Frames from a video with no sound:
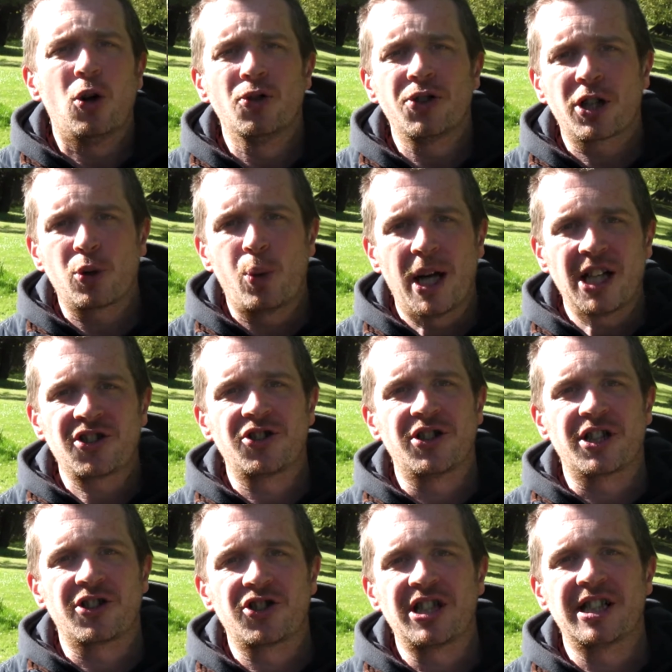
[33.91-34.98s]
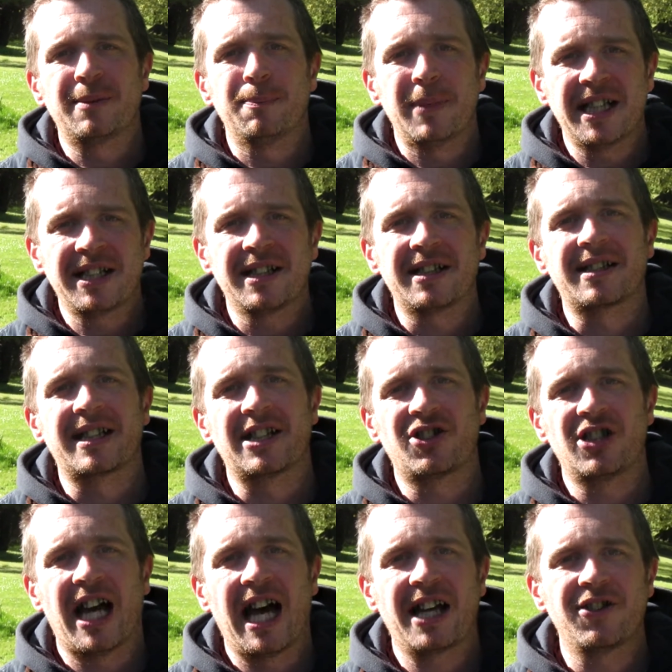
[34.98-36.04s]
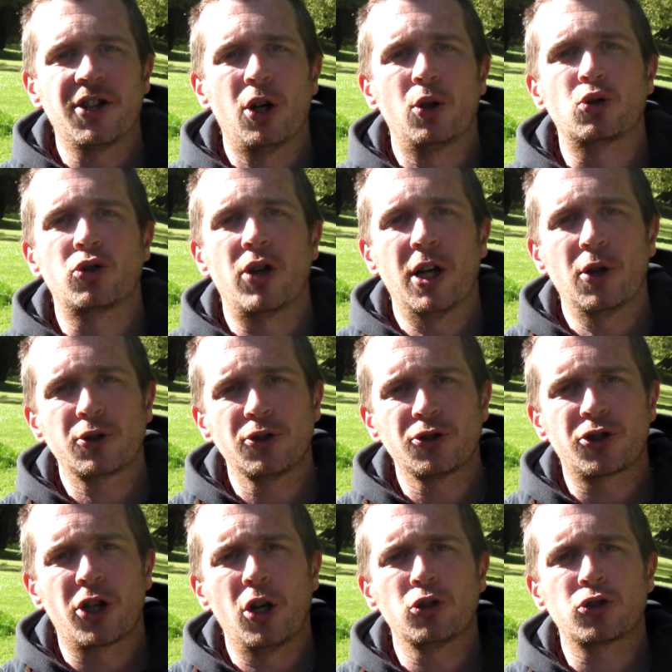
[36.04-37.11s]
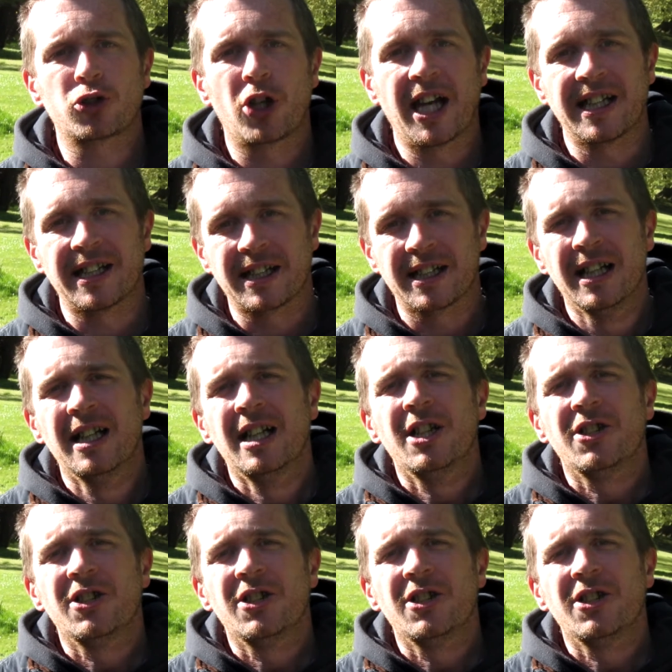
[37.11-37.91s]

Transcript: Under questioning, she admitted that she had no crowd control training.